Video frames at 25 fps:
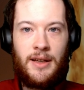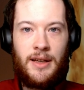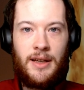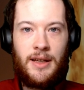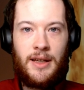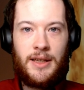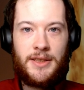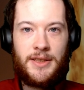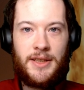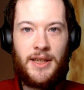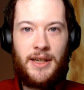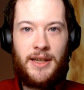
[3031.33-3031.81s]

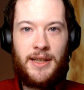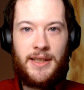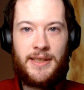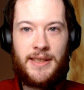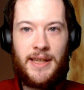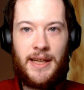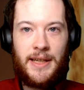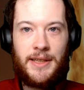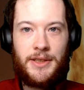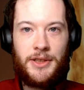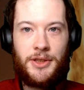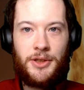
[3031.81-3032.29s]
Azadi
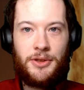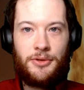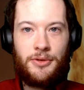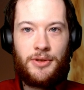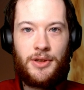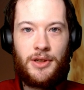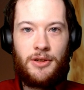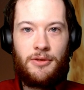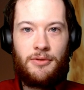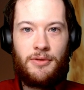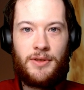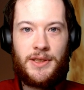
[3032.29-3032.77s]
2
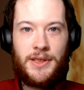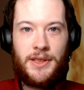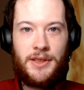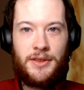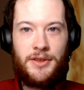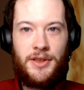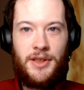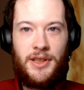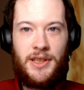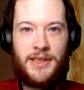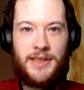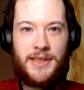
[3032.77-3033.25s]
was the
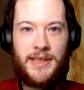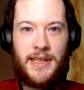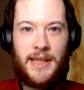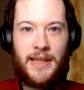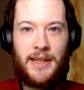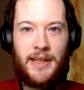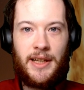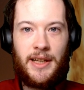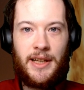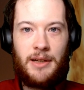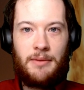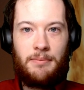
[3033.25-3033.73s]
third
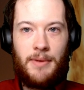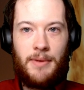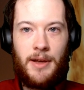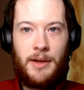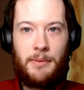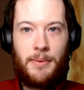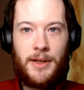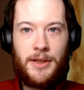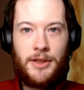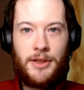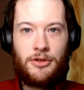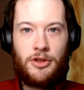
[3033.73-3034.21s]
satellite made
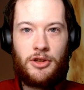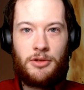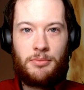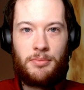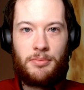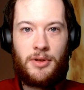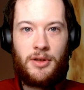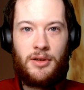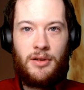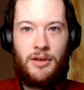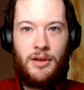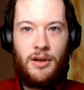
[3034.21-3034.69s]
by the group,
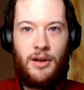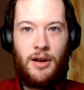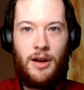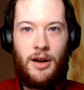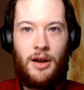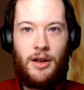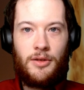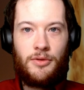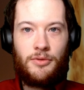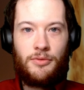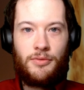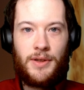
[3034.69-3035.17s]

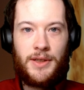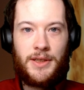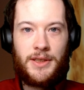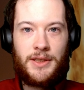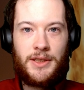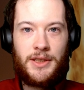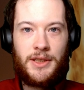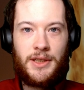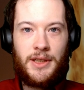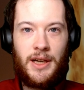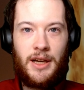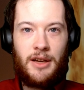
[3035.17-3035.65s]
all of
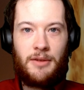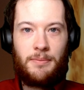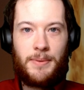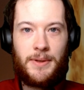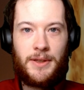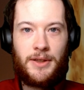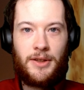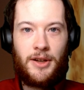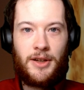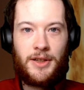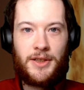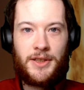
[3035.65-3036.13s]
which have been
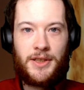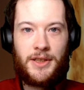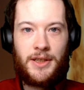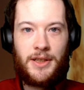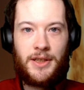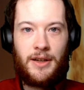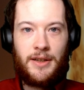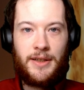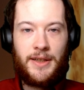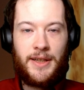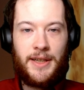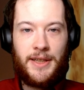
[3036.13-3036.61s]
launched
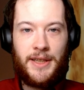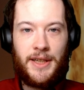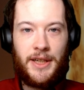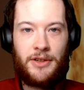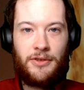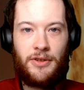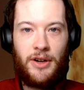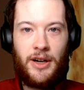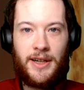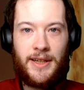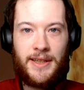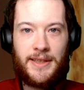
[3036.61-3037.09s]
on Indian
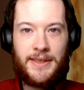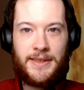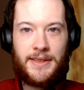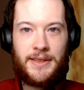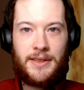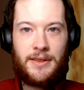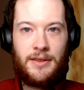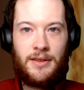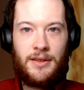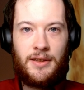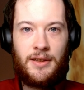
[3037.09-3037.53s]
rockets.